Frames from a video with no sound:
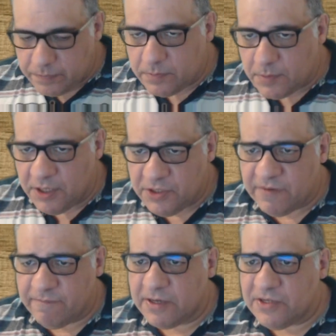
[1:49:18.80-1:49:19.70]
I should
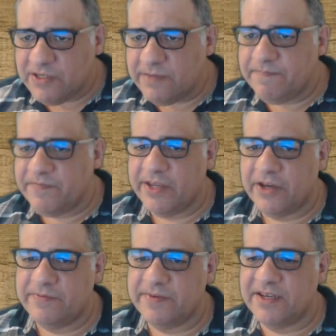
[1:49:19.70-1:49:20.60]
have punished him for that
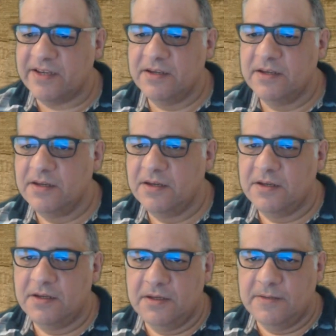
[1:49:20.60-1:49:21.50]
opening
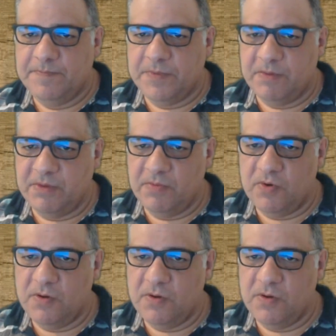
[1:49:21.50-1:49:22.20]
a bit more.